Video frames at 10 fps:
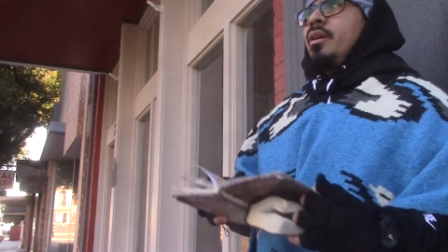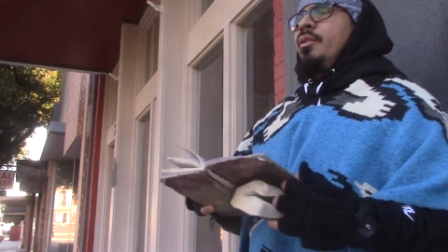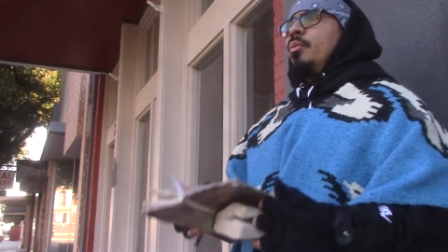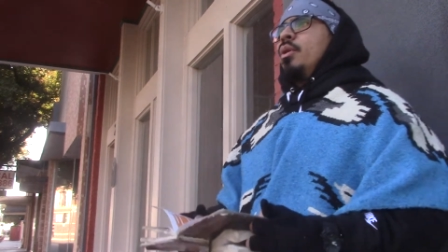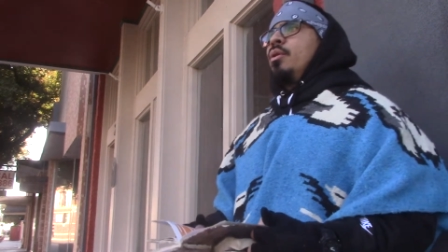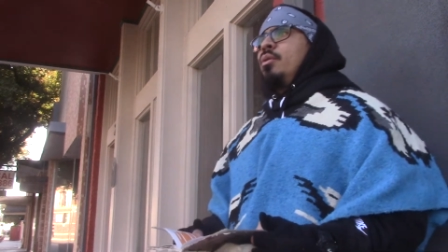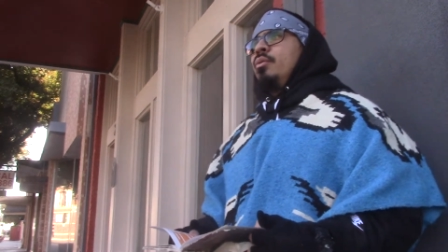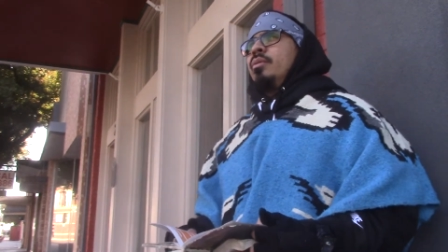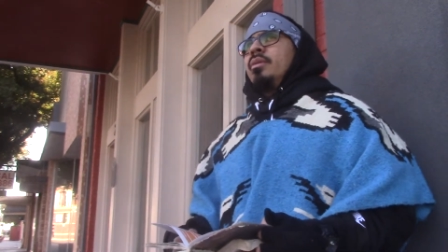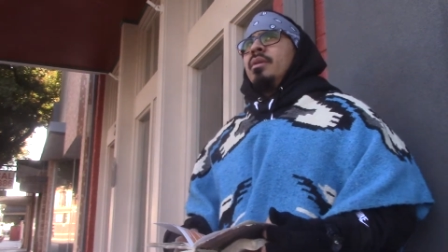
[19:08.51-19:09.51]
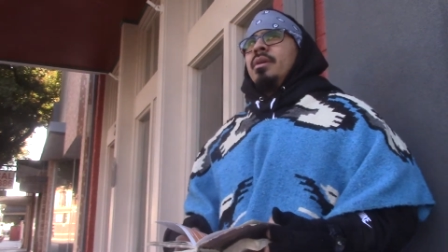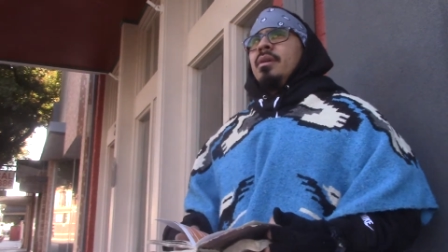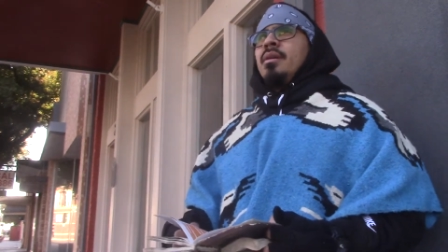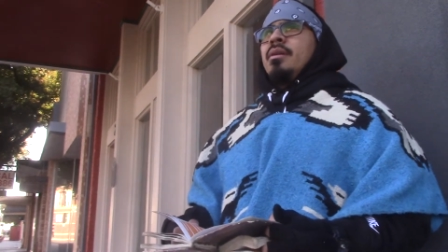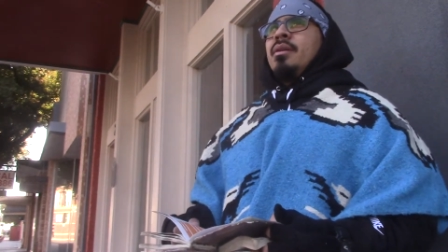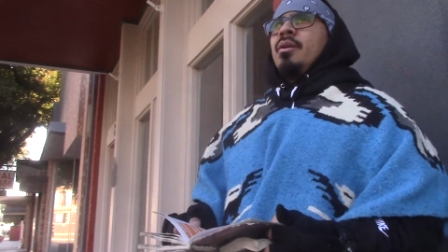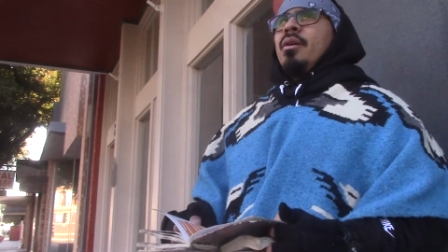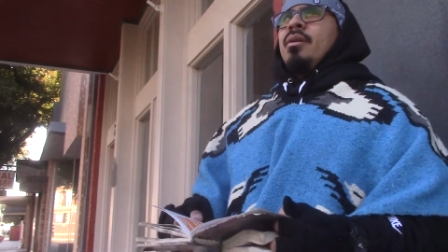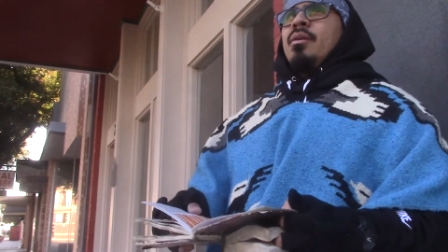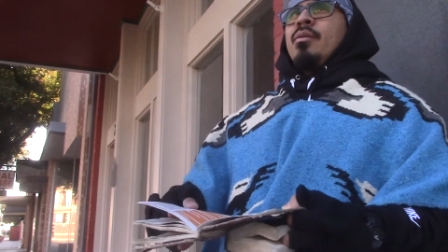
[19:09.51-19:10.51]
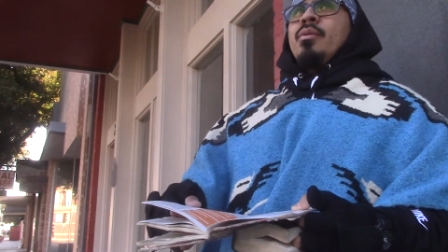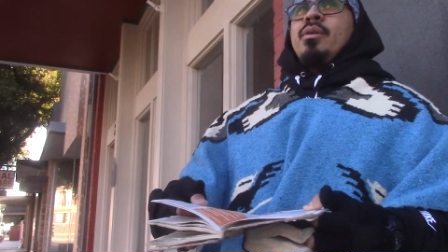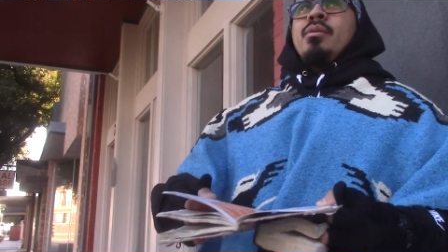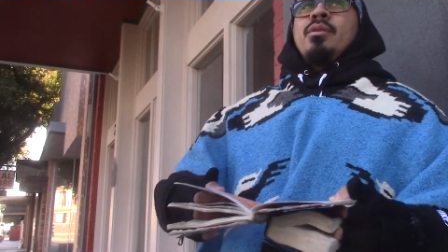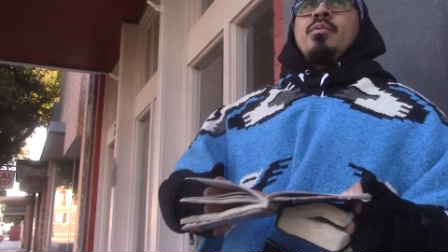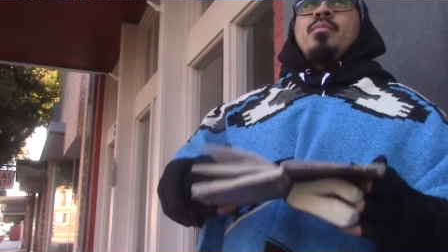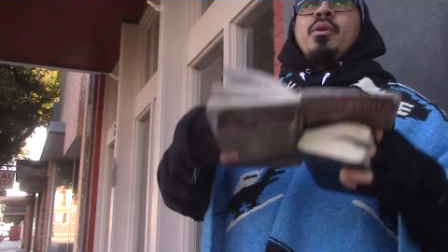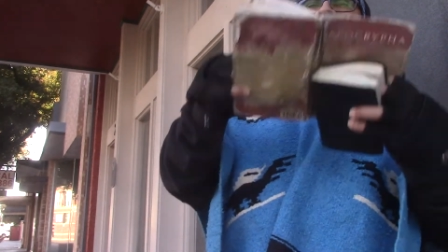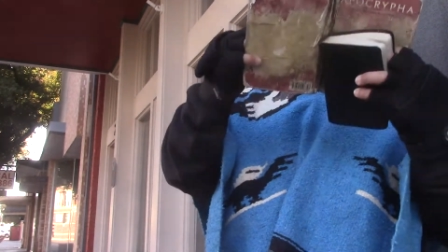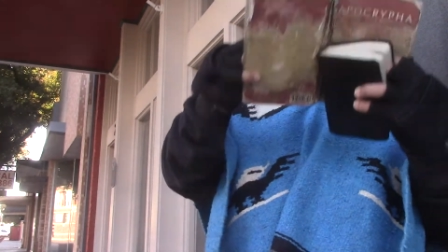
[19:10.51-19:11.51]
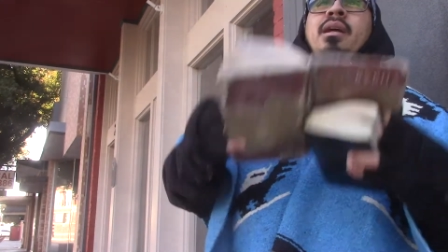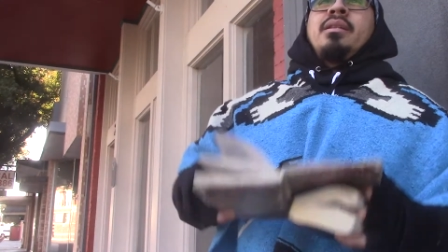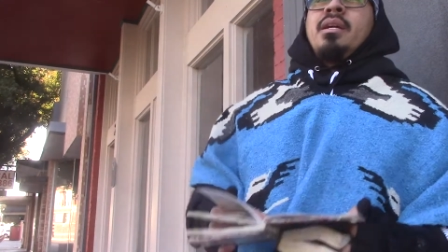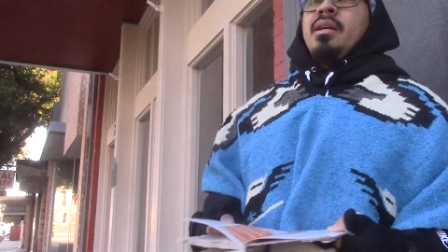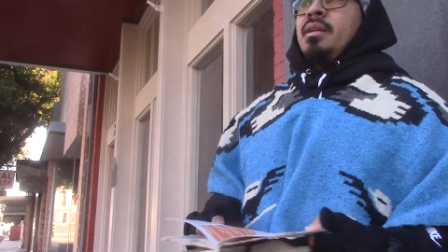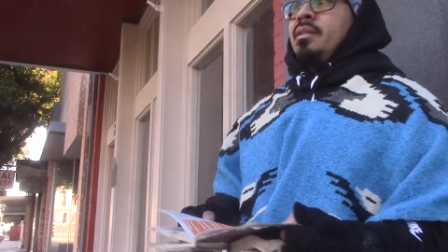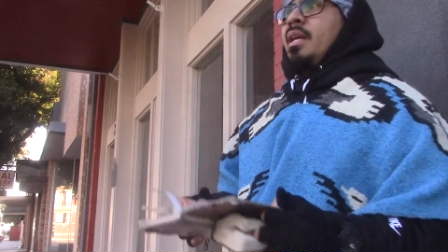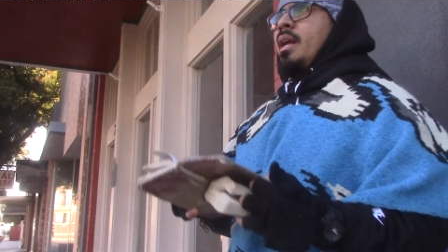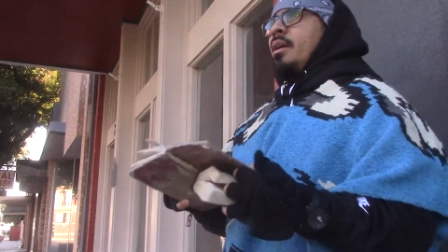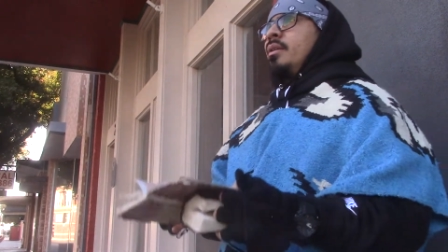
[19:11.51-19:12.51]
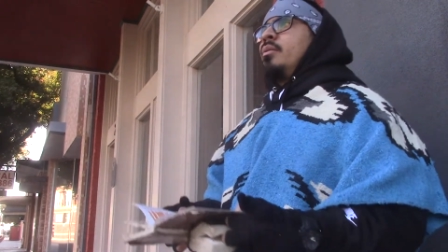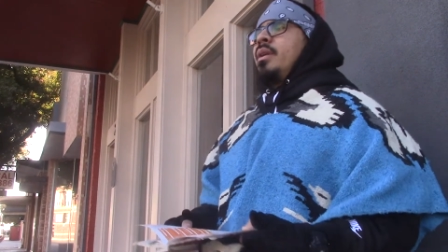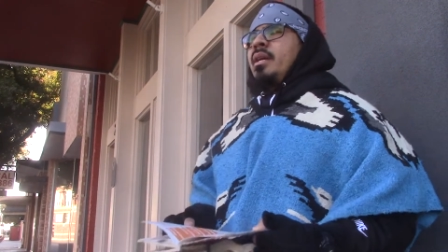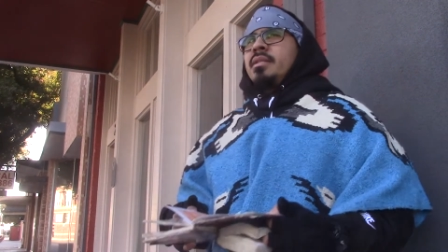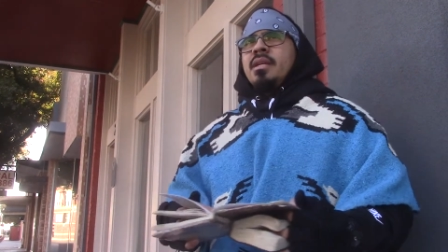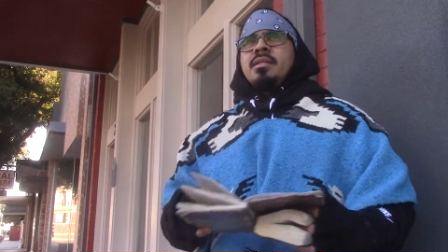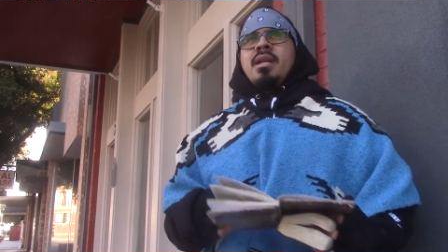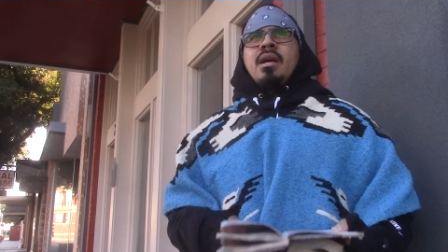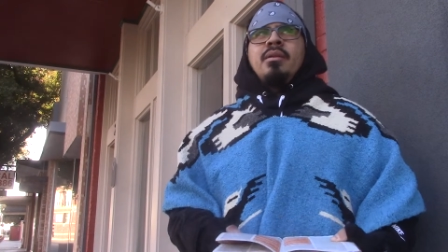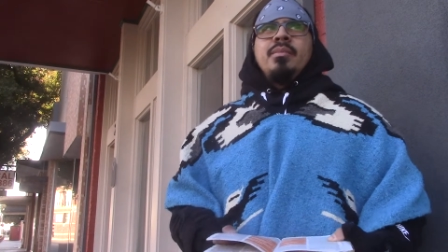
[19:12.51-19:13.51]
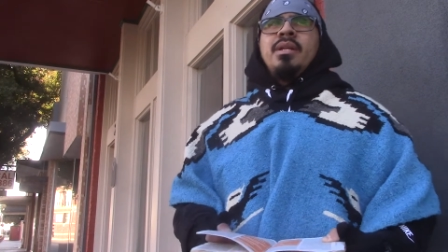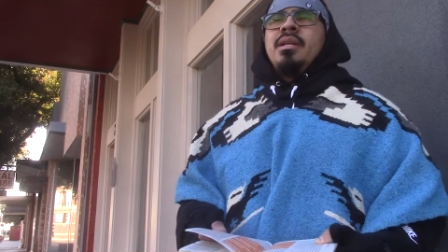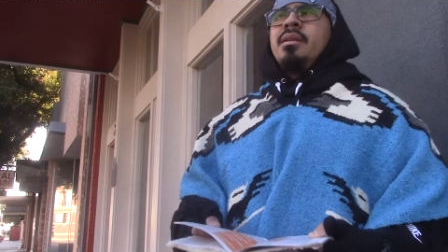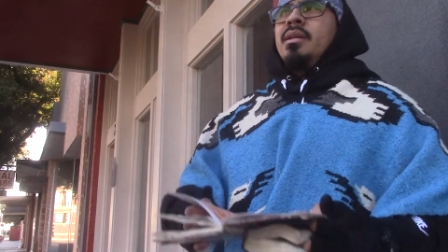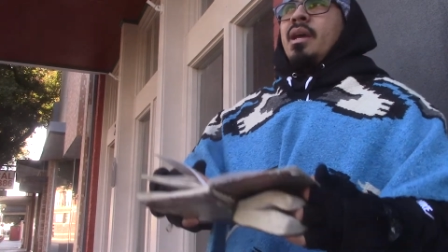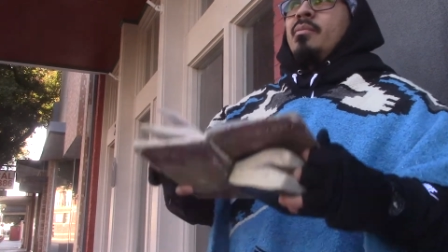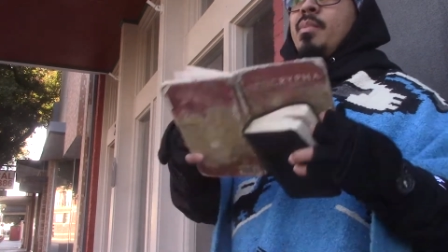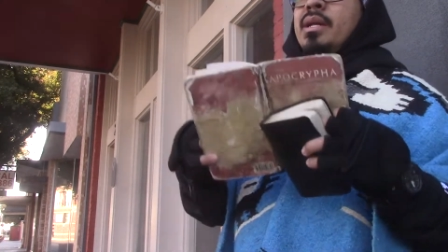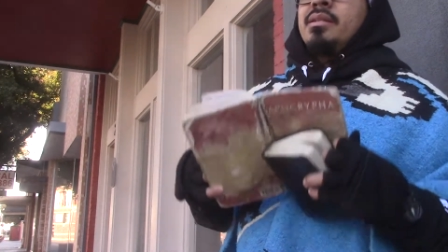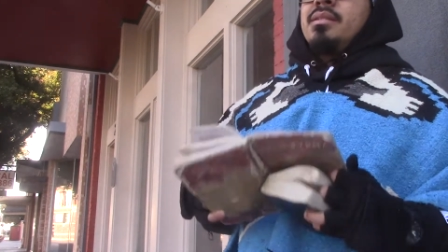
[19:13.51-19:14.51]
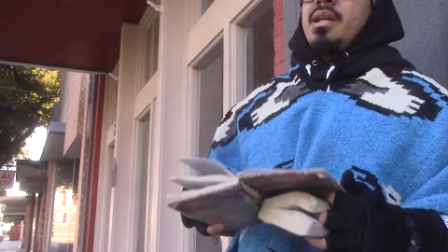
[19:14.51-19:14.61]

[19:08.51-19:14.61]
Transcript: the road, you know, we both stayed out there. He stayed out in Odessa, I stayed out in Midland, came back to San